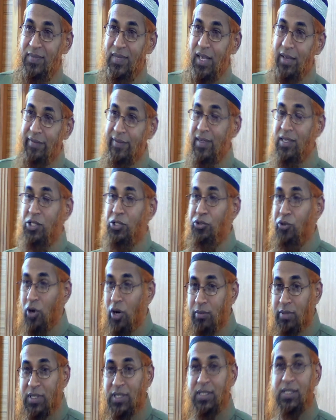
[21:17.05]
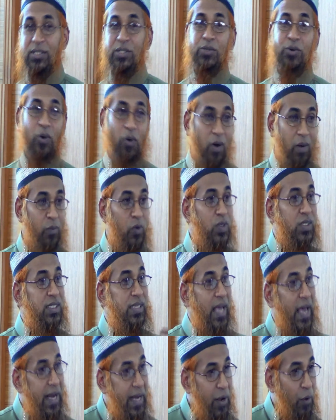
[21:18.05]
Giving trouble to almost
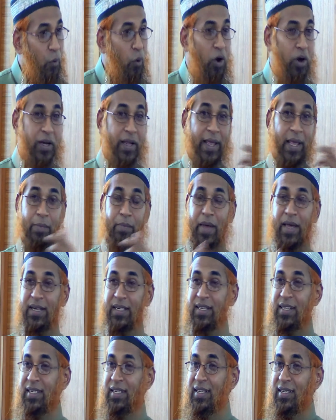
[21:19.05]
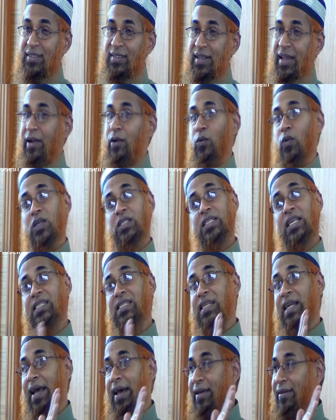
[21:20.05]
anyone he met. That was
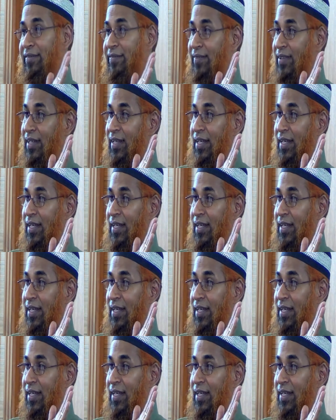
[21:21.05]
his life.